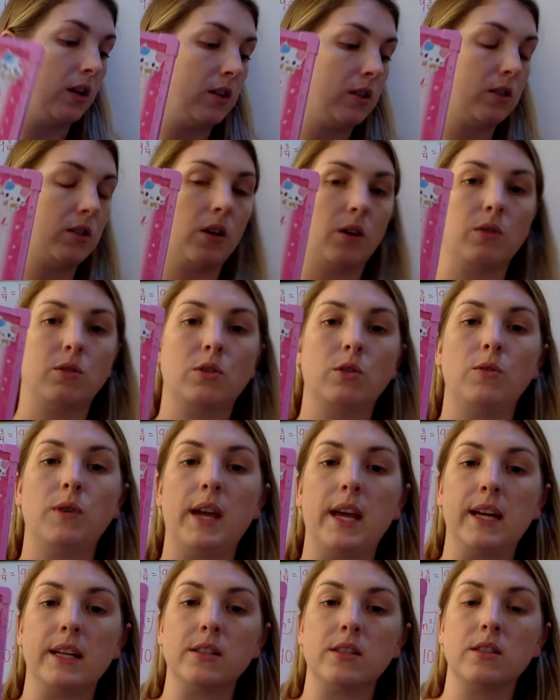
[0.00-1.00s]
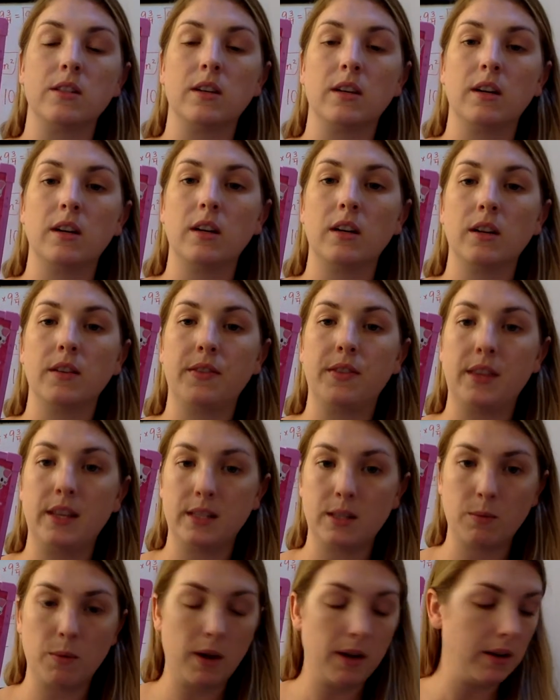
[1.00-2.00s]
So to answer
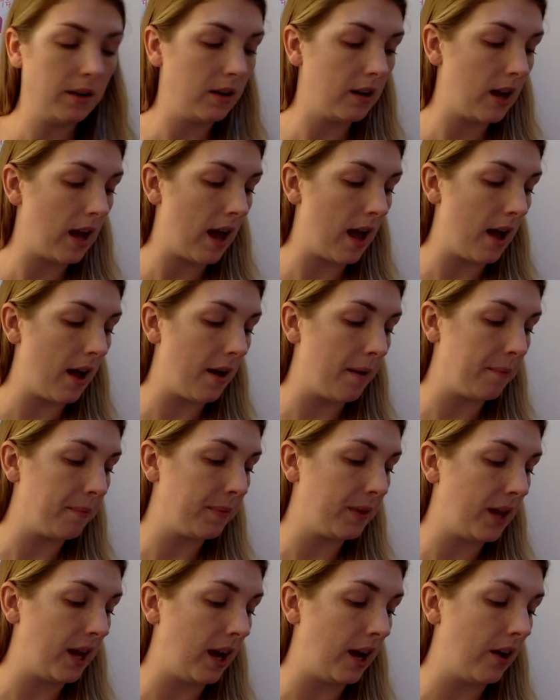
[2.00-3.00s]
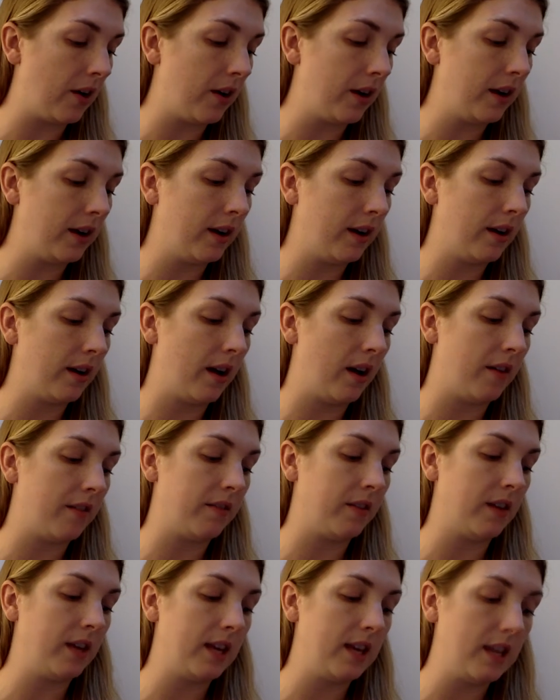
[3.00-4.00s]
this one, the area
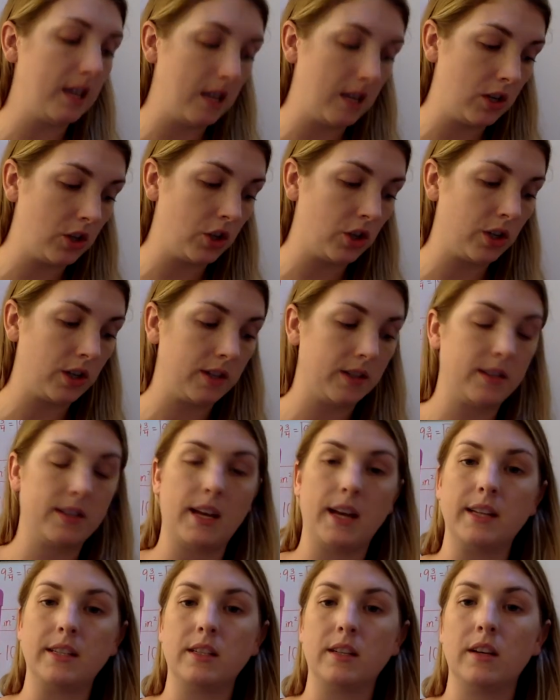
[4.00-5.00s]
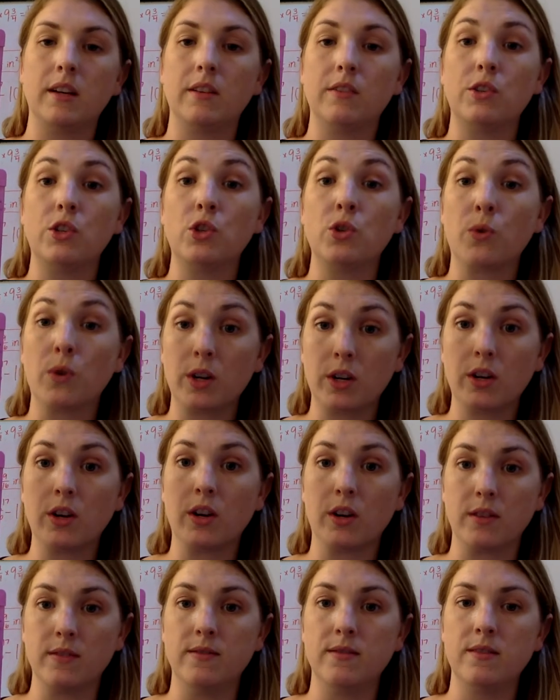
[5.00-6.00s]
of each set of short
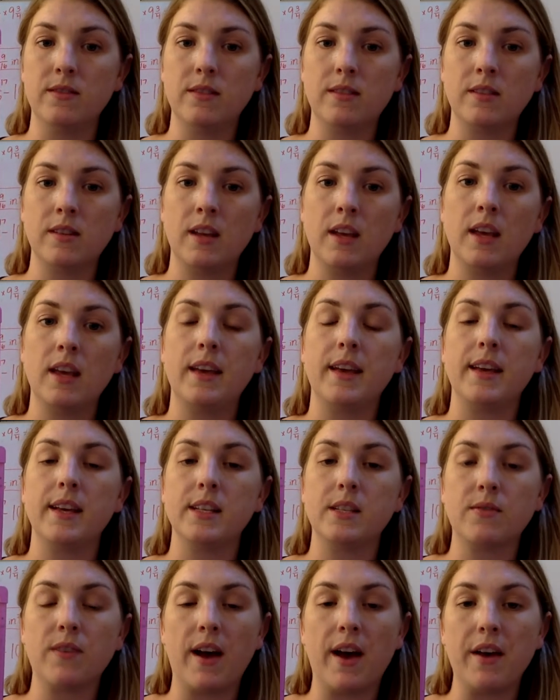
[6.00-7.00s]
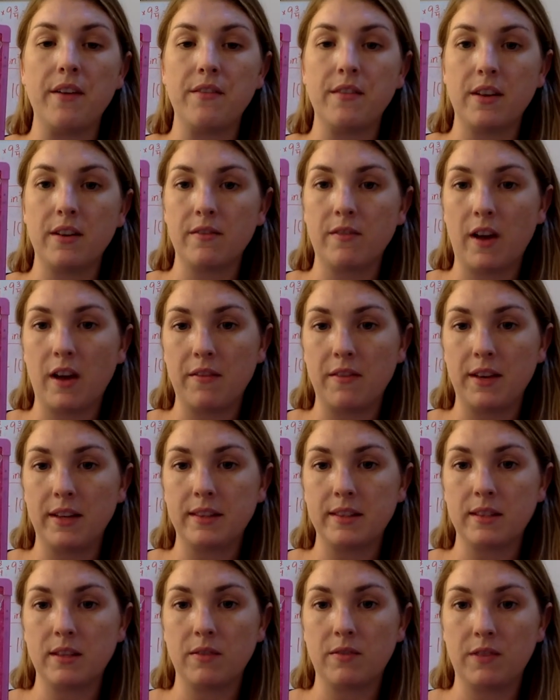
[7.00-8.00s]
curtains is 5
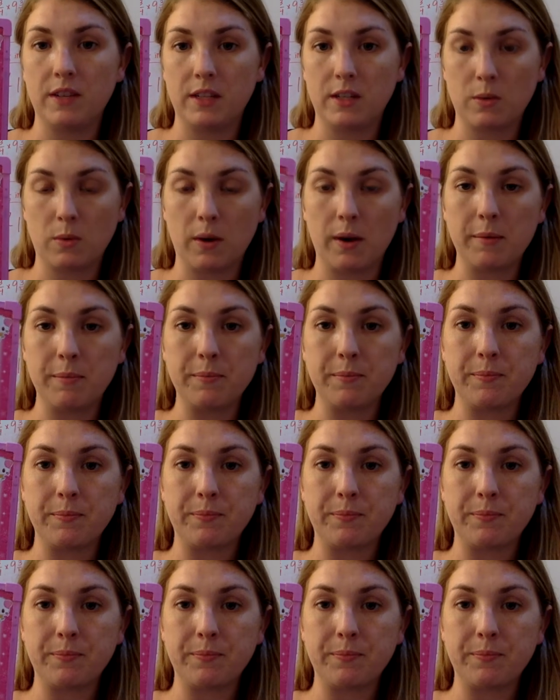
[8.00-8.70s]
5/8 feet squared.